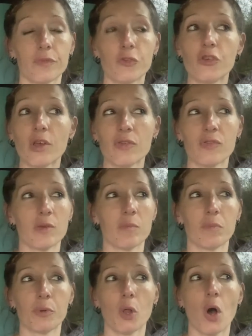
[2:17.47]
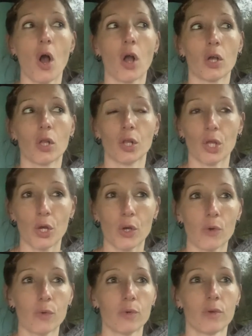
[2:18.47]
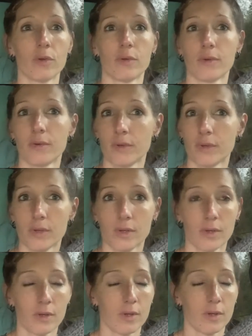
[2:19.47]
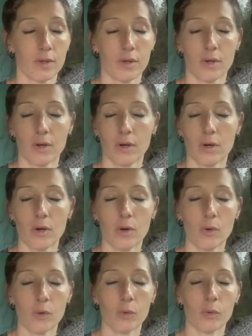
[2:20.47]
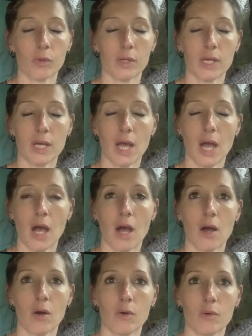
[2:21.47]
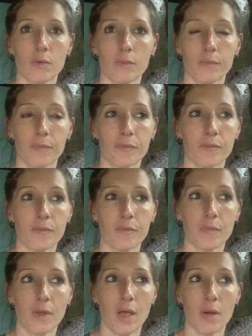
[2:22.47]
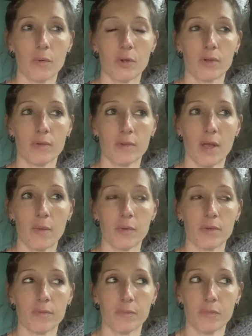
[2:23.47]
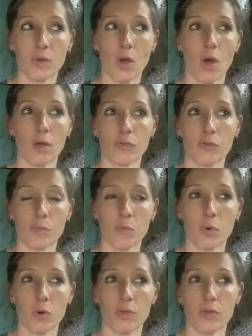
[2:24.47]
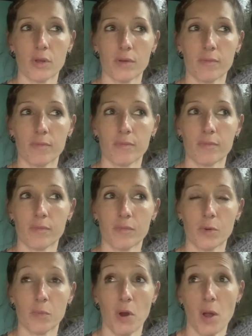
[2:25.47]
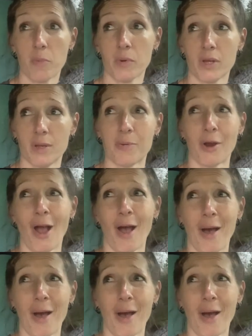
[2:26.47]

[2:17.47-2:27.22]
Just in block alone. Holy cow. That would cost more than the property, probably.